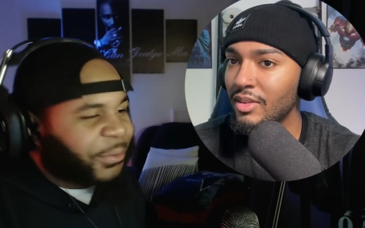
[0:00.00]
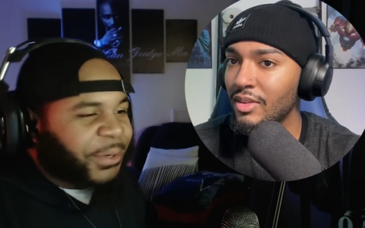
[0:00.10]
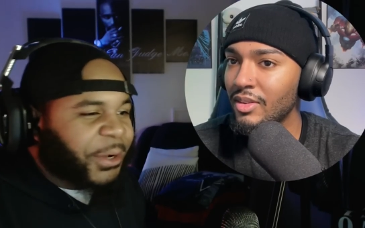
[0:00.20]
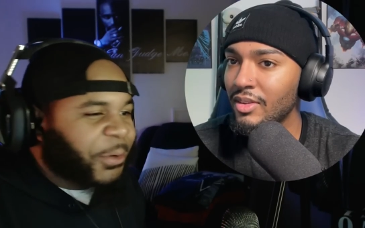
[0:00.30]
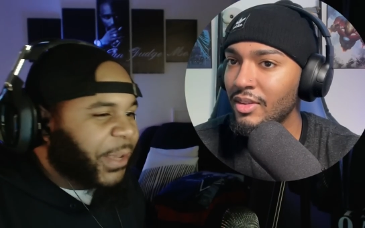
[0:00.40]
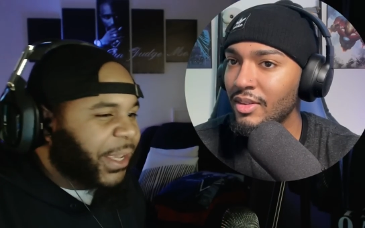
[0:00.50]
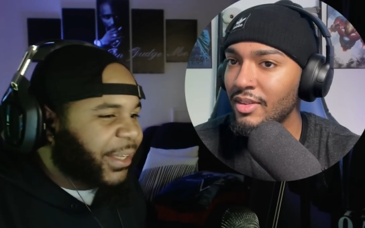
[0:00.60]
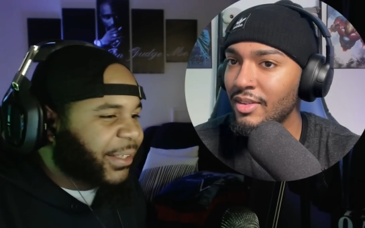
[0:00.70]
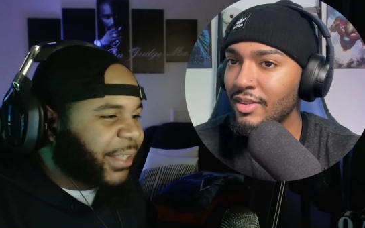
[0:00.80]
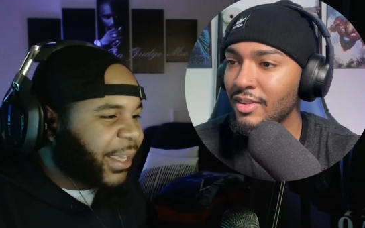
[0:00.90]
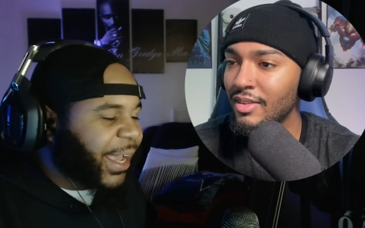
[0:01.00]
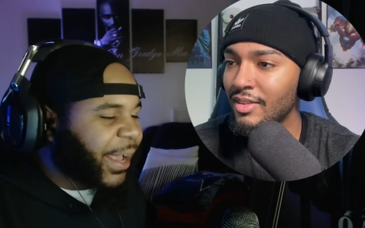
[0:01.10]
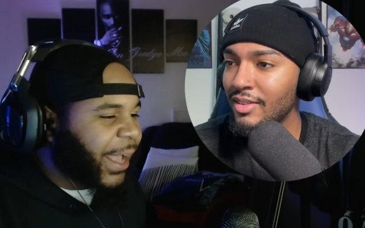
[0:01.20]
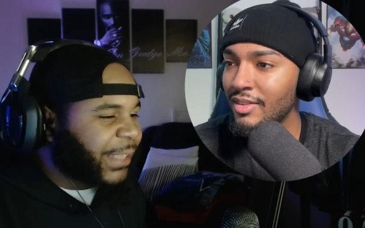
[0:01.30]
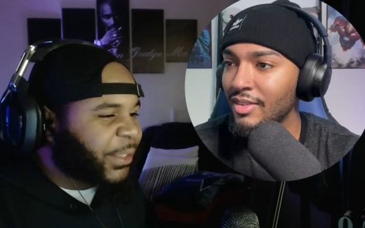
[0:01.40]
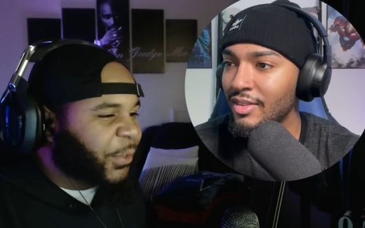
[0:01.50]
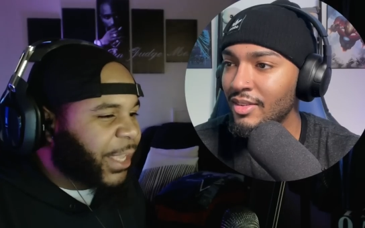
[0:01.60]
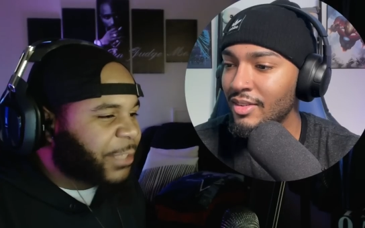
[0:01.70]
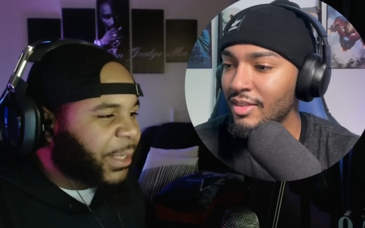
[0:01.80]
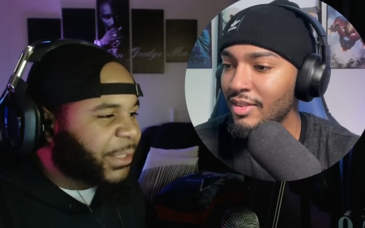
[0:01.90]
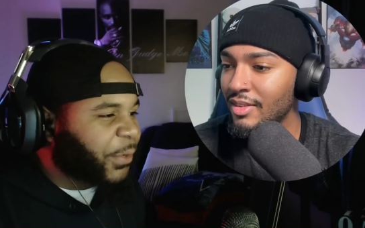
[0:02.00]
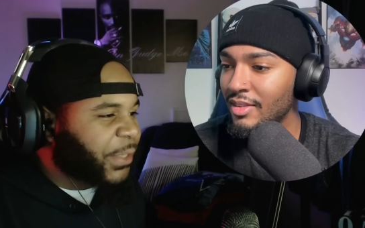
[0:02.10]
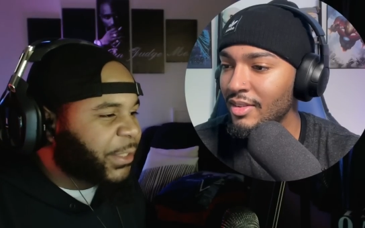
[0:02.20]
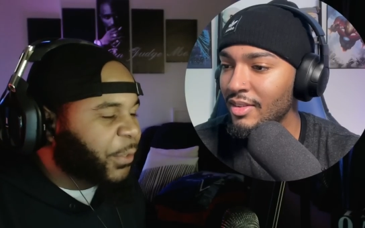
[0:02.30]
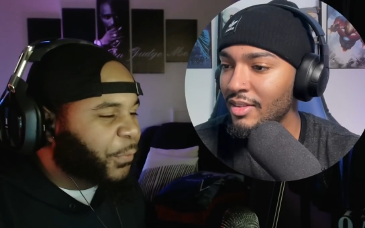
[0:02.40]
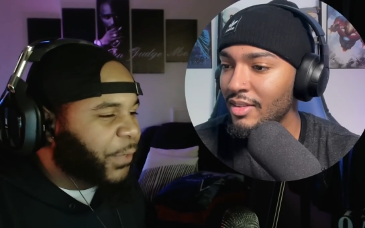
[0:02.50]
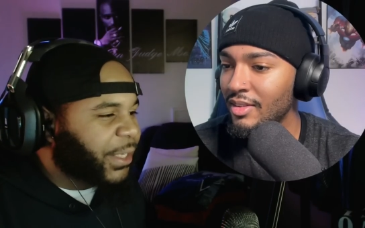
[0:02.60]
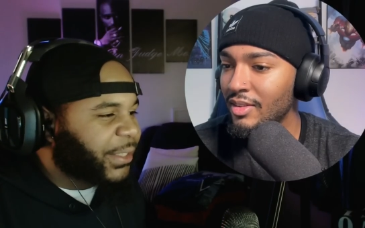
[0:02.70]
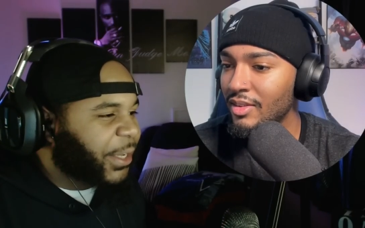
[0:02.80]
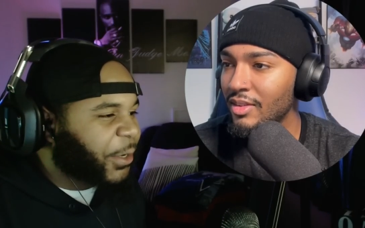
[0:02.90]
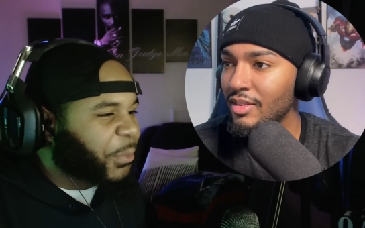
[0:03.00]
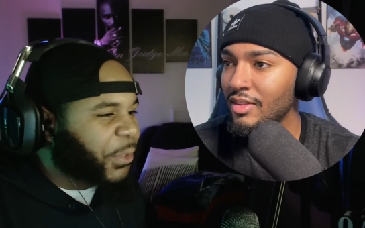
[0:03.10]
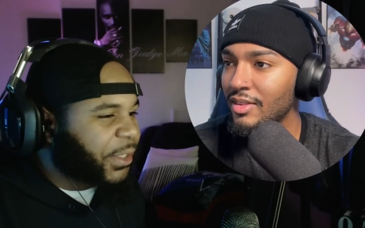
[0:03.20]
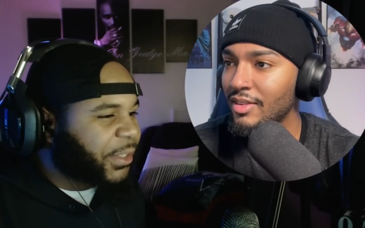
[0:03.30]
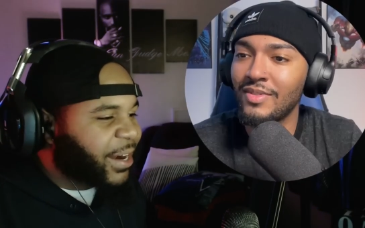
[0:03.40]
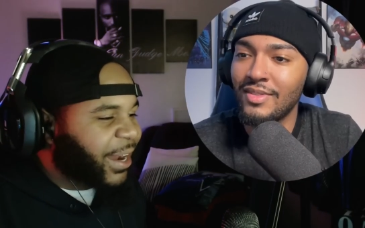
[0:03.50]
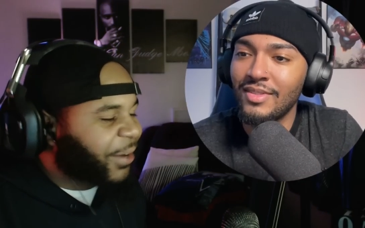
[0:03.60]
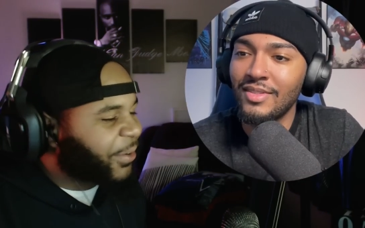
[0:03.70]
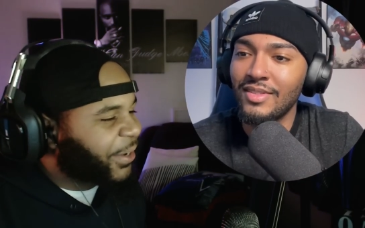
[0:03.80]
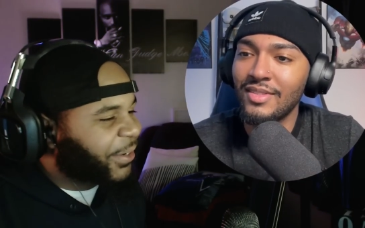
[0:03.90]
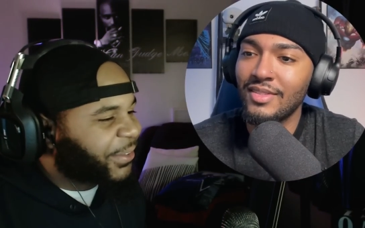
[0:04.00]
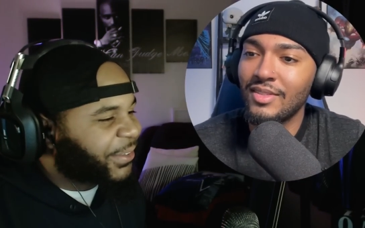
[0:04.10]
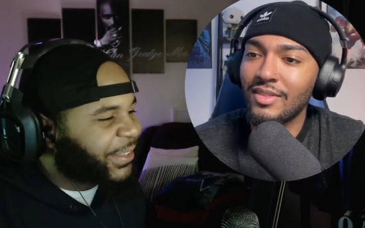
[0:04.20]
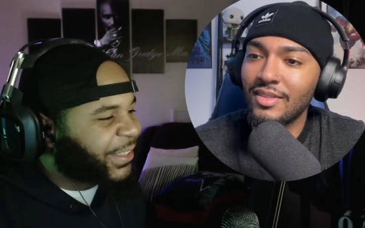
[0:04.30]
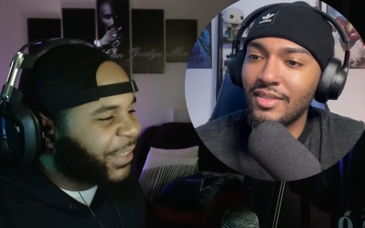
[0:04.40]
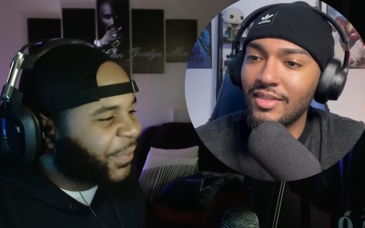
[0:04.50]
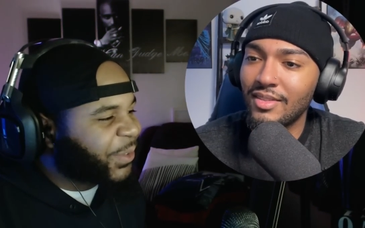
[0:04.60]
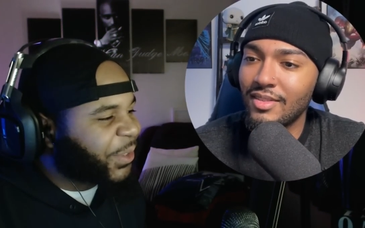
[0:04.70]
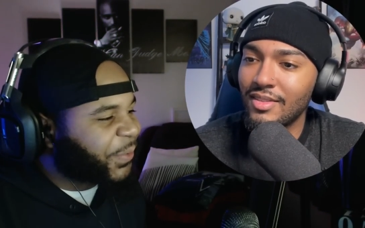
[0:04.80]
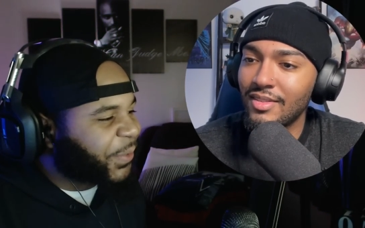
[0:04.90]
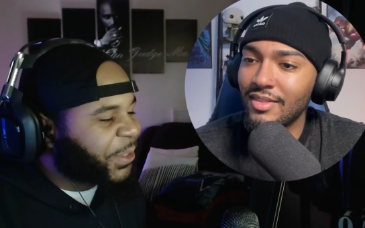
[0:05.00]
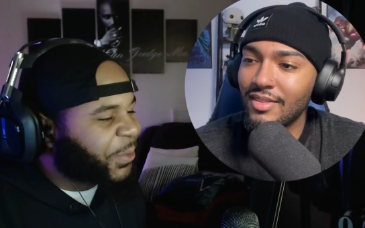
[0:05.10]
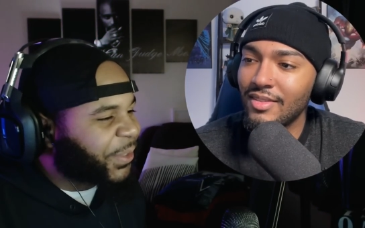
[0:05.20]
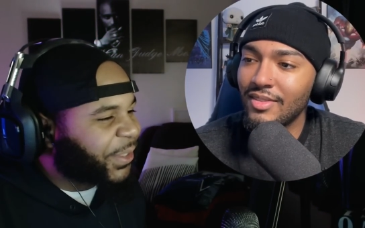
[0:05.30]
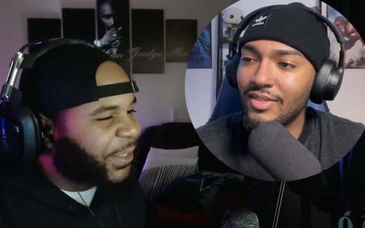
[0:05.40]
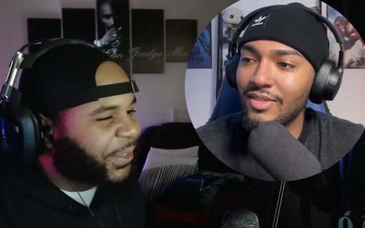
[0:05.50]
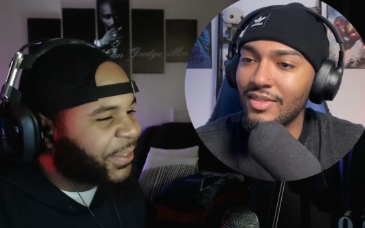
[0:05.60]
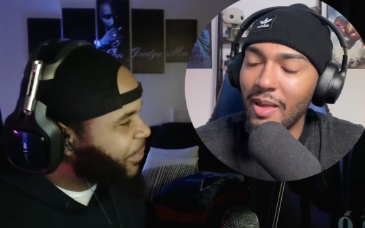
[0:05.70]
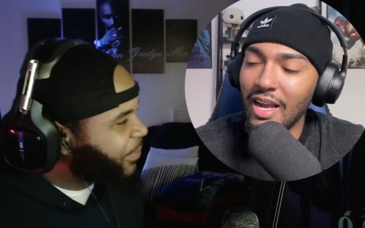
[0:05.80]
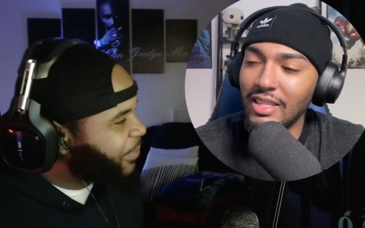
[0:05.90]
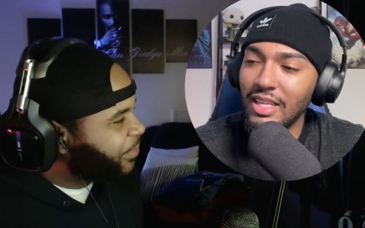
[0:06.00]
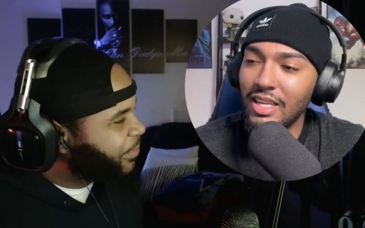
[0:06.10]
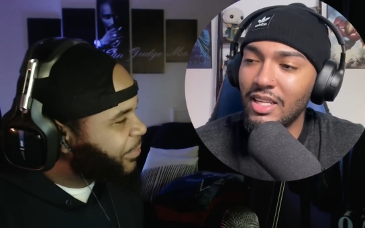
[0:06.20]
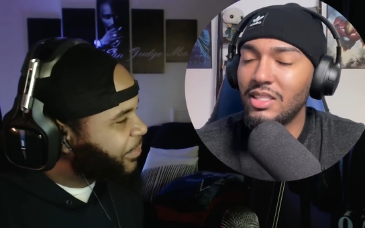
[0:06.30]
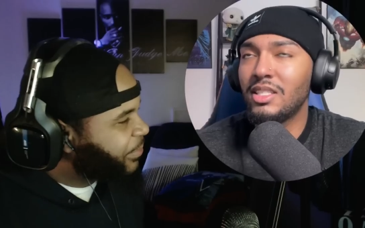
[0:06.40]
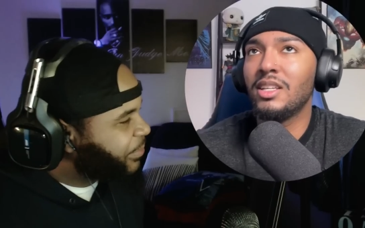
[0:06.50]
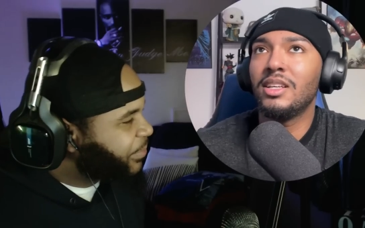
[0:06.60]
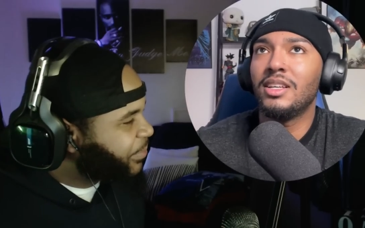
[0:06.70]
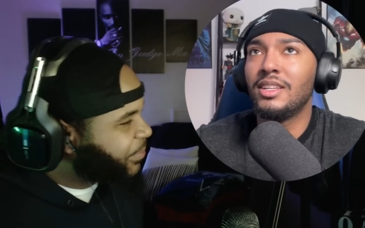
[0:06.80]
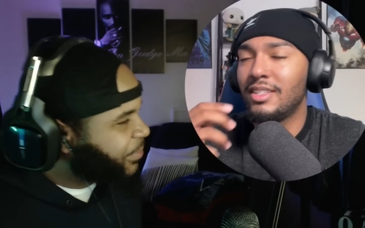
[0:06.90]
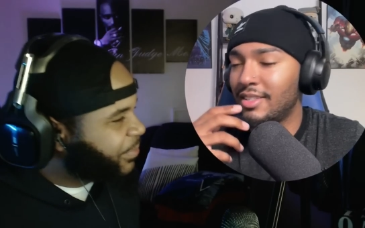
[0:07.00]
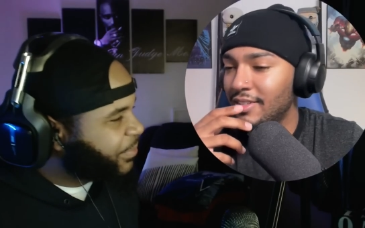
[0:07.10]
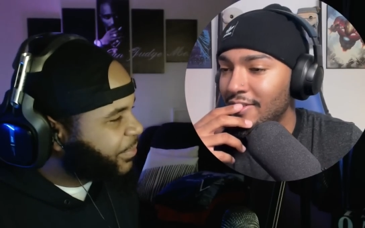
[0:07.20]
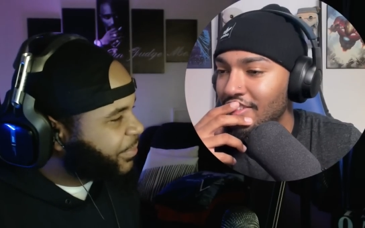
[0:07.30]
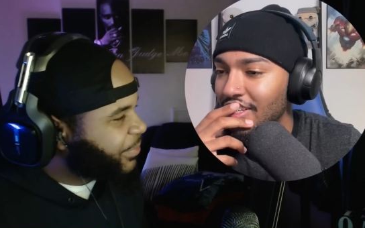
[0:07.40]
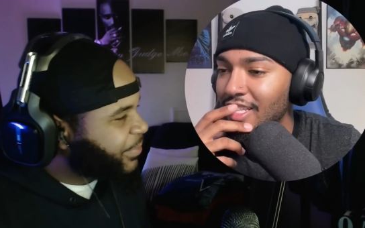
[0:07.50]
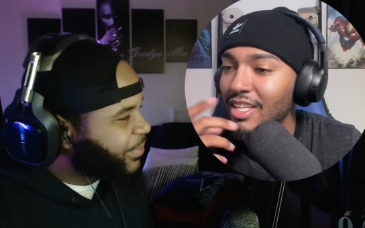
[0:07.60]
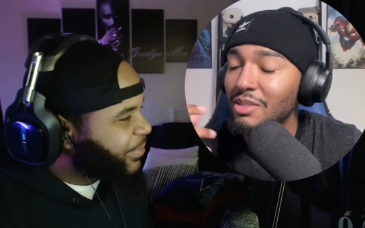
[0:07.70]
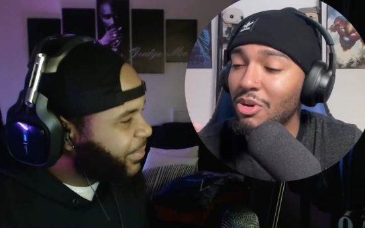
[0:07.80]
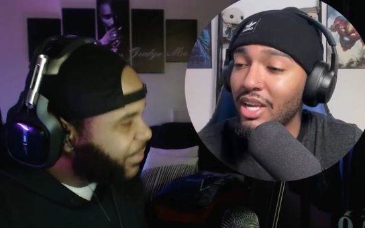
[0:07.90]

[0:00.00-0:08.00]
Speaker 1: know, man. Like I, I still catch myself. It's still funny as hell, but I don't know. Does it live up to the first one though?
Speaker 2: I think it's uh, I think it's